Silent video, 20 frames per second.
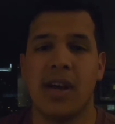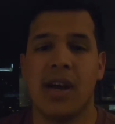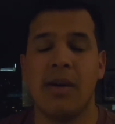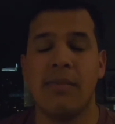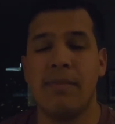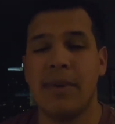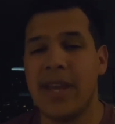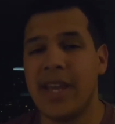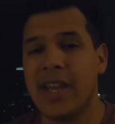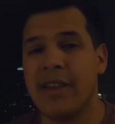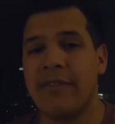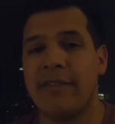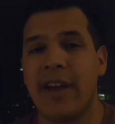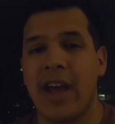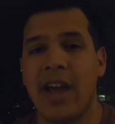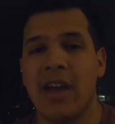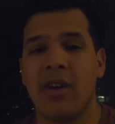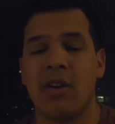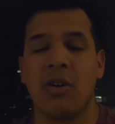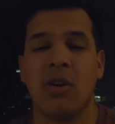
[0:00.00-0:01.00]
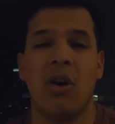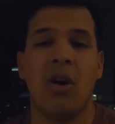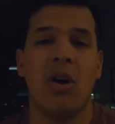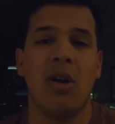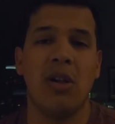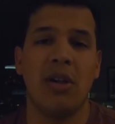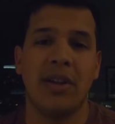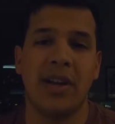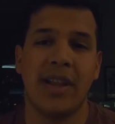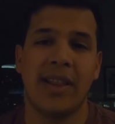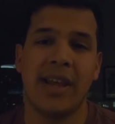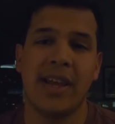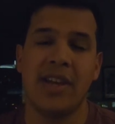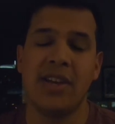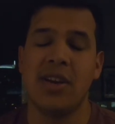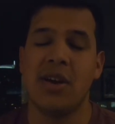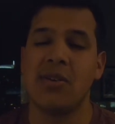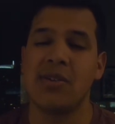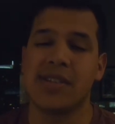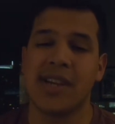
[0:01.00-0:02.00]
a big event or a holiday that you
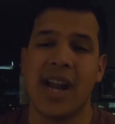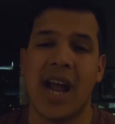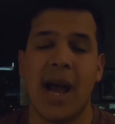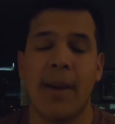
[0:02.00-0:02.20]
know is going to